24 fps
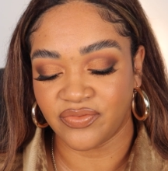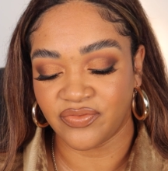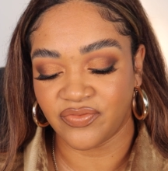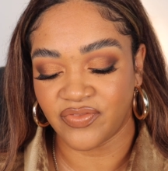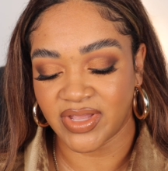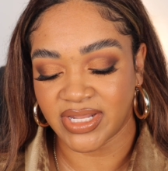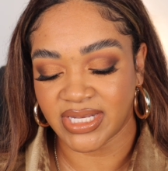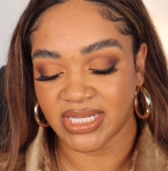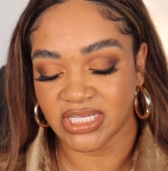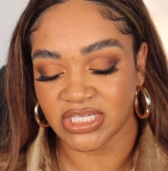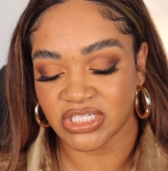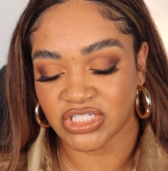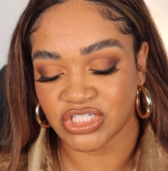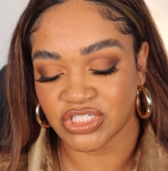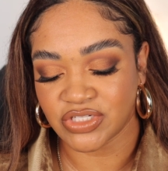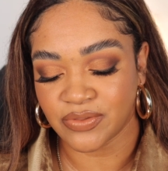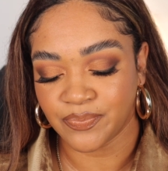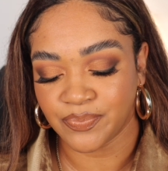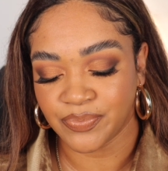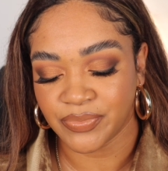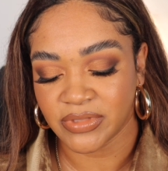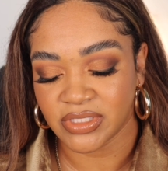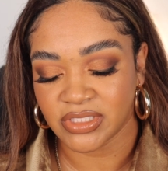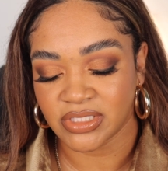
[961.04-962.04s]

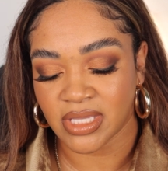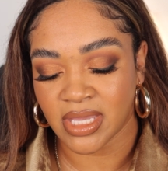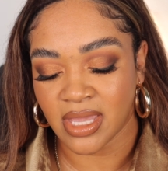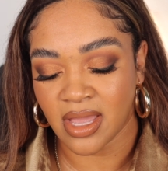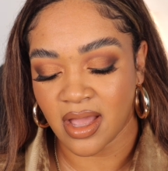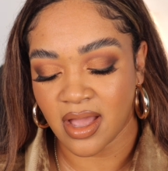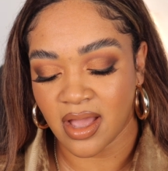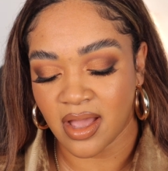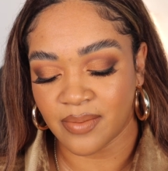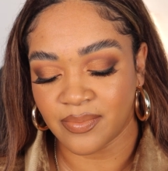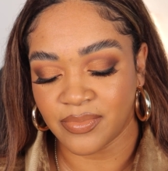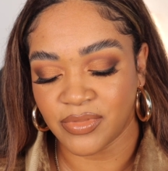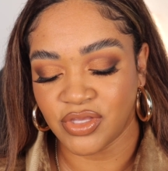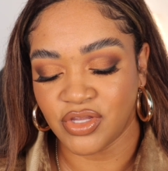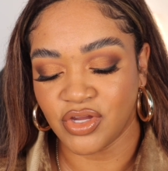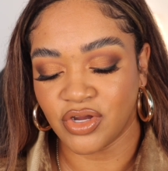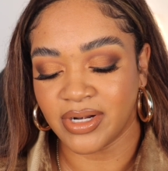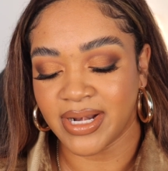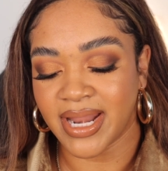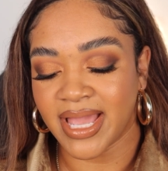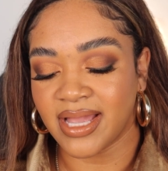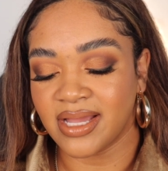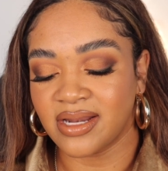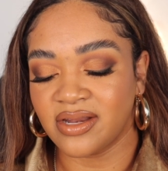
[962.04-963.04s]
finish. Um, you're
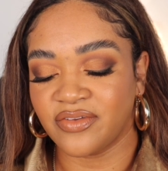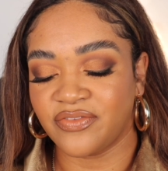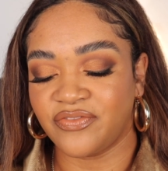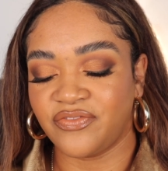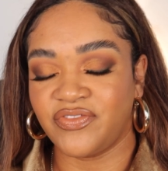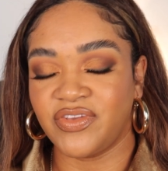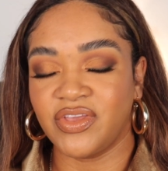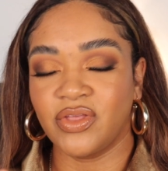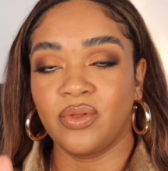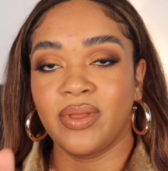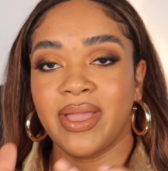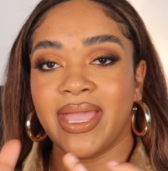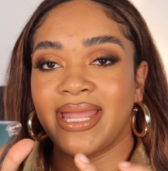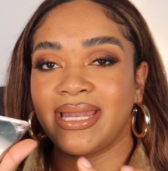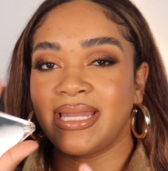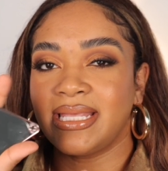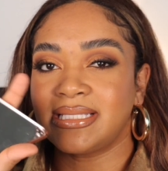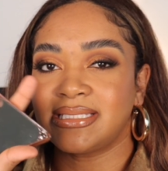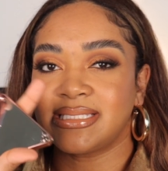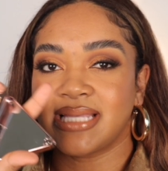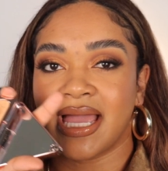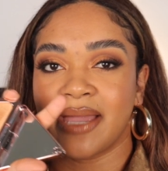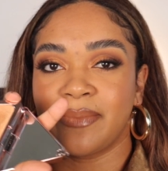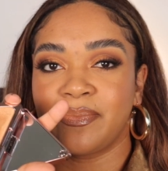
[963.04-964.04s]
not gonna feel
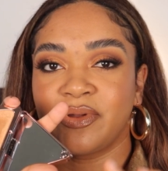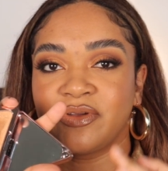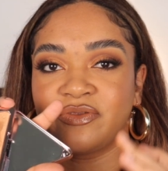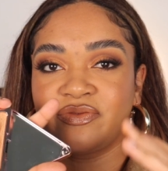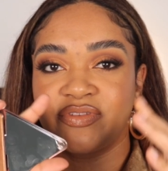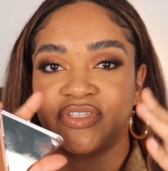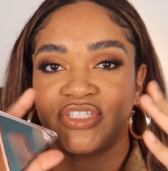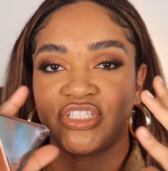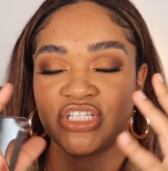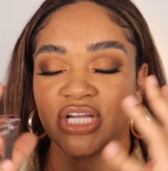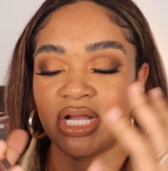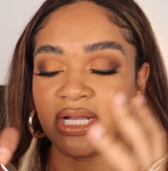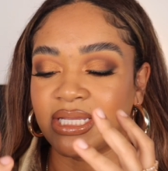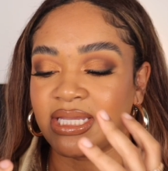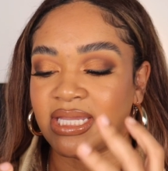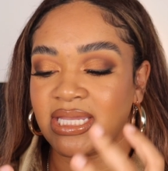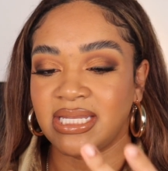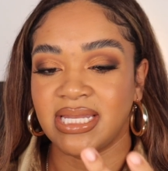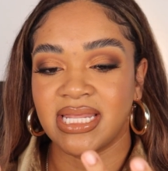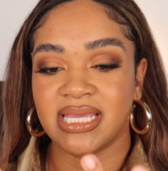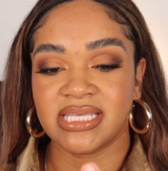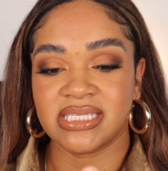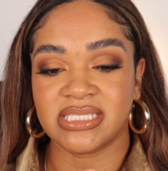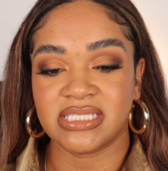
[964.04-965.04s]
any type of
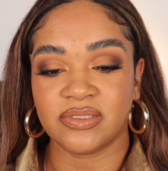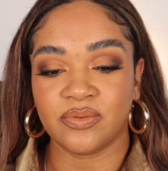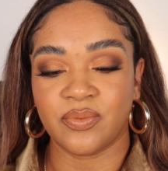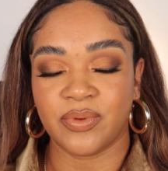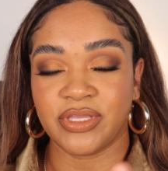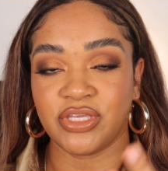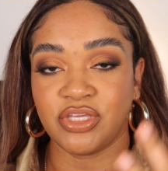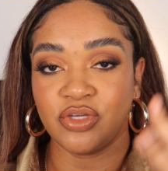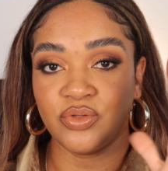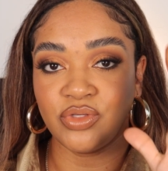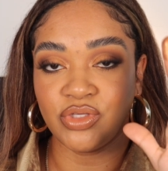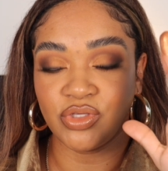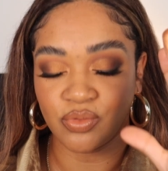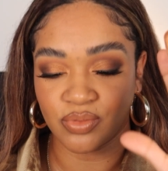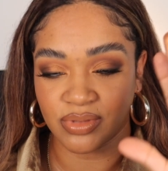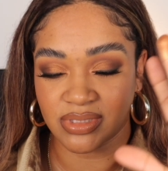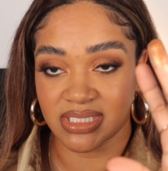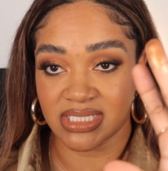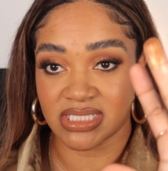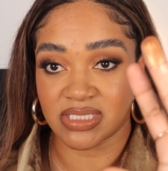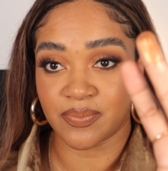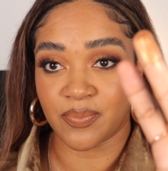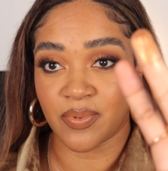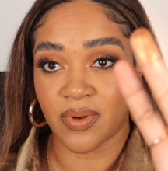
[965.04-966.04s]
chunkiness when you use
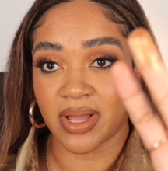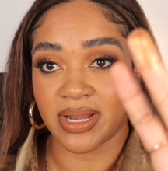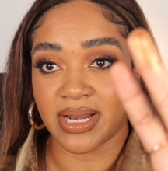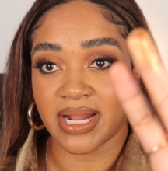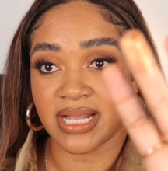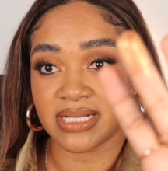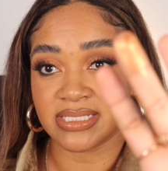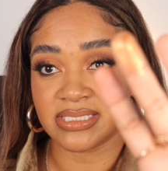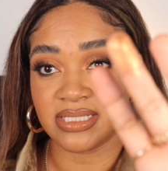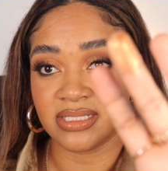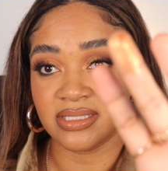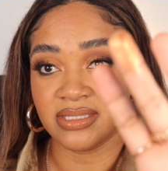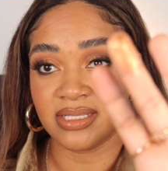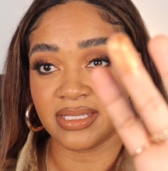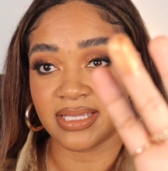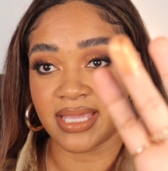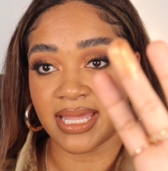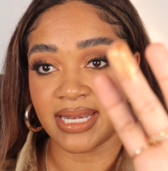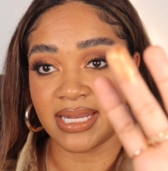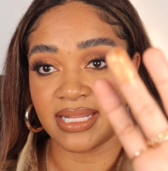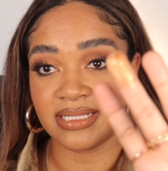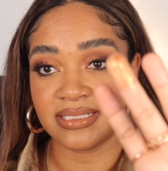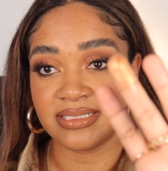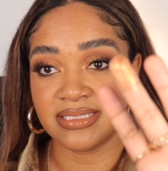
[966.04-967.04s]
this product. Look
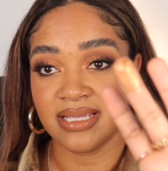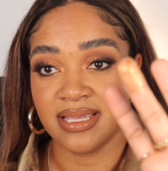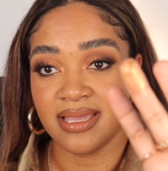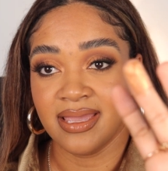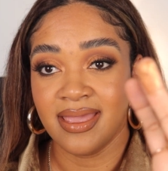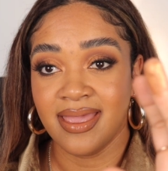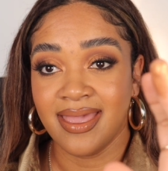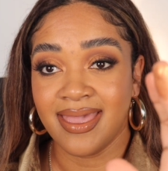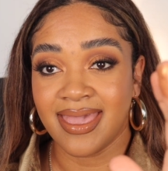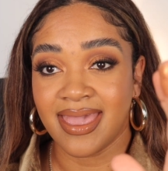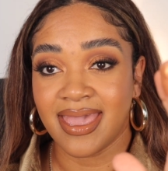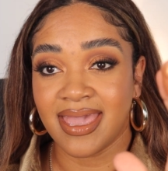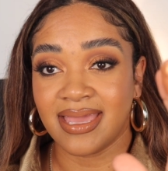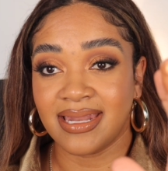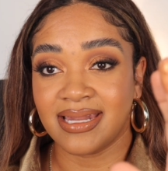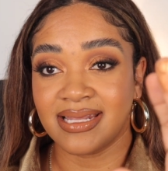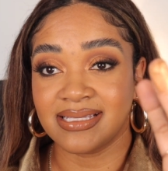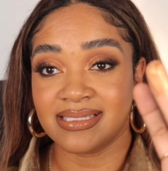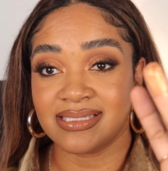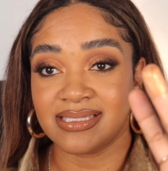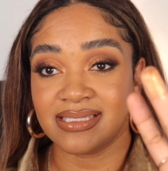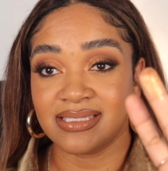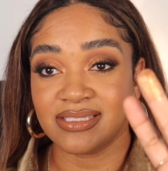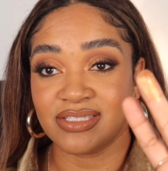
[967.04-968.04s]
at it. It
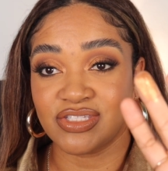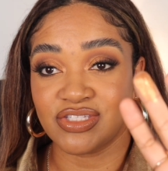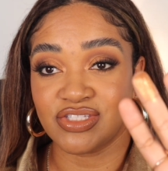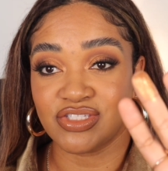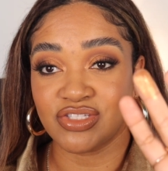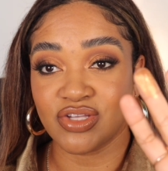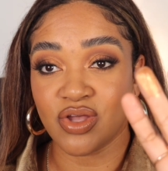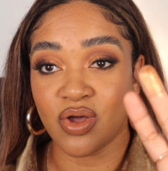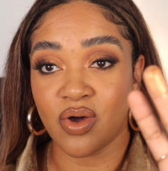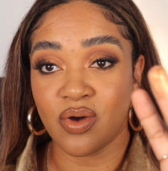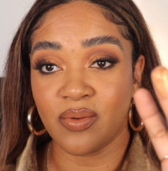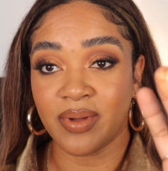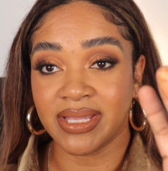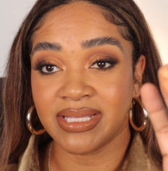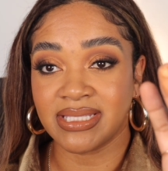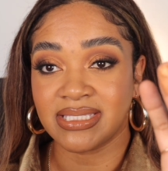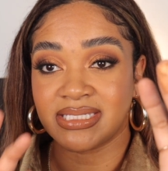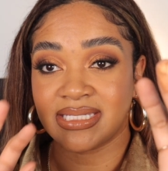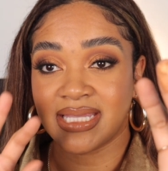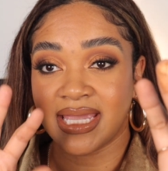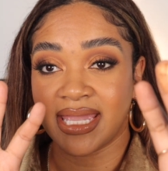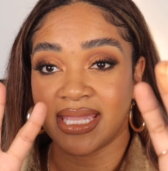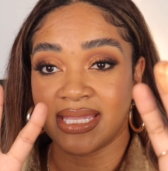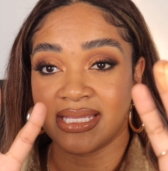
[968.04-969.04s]
is so
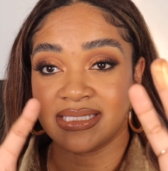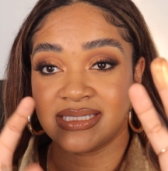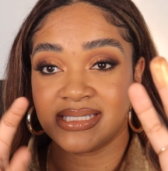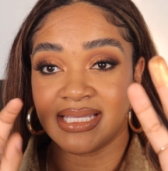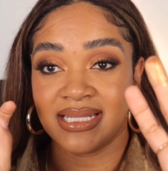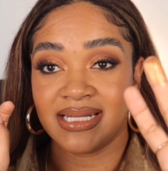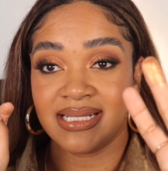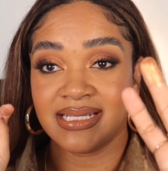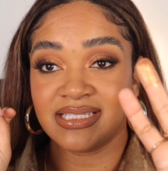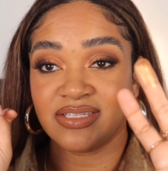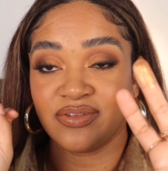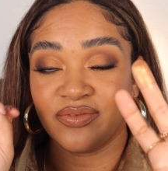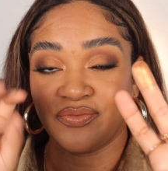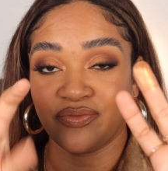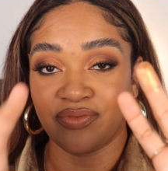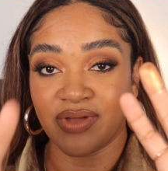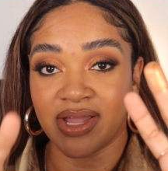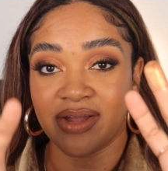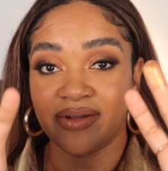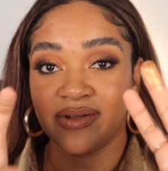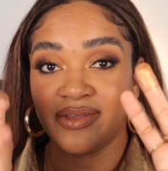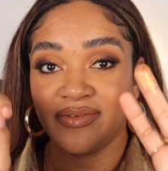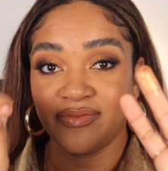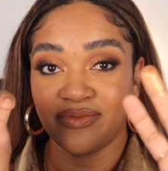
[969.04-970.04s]
intense. It is
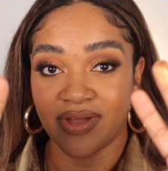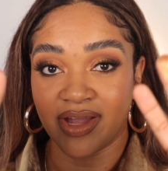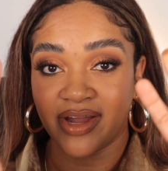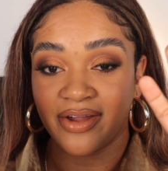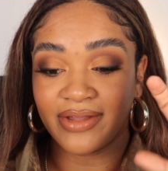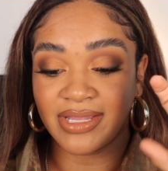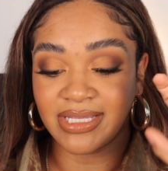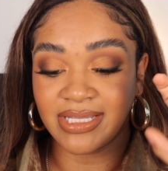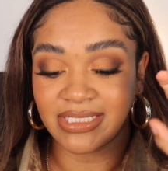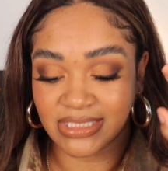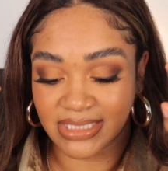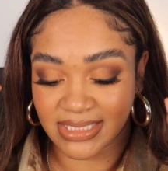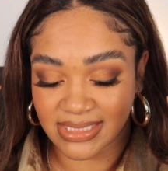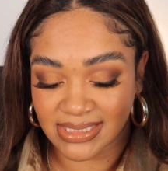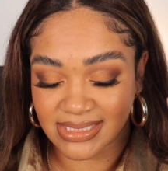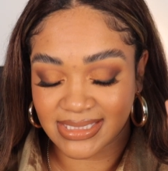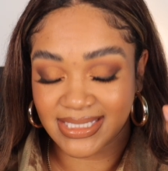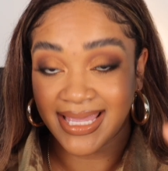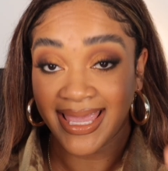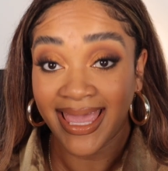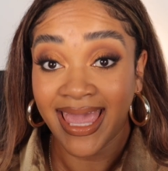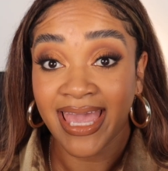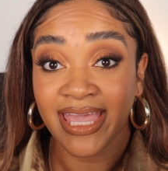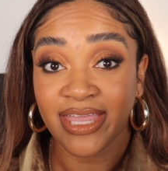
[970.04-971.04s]
very, very just
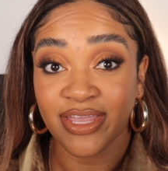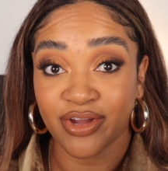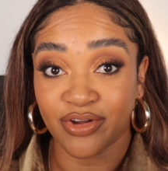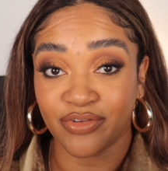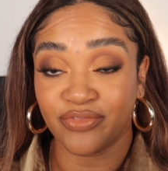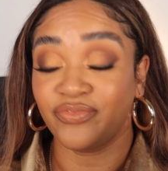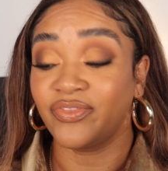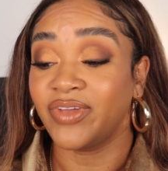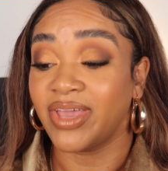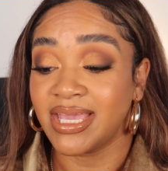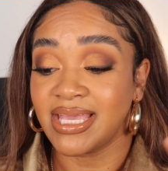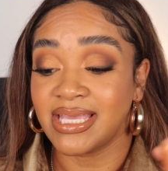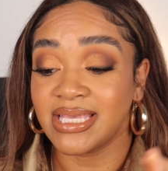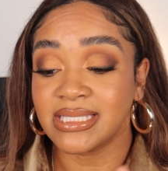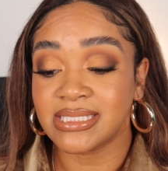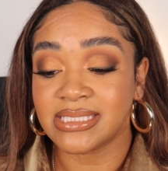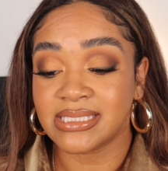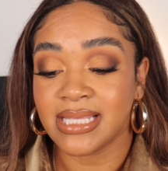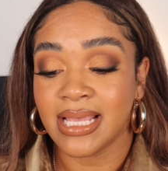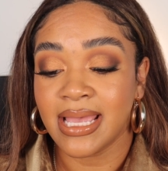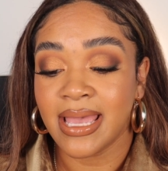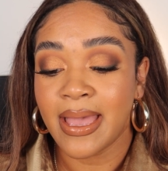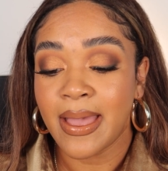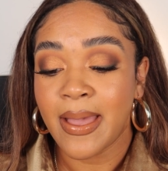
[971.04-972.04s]
in your face.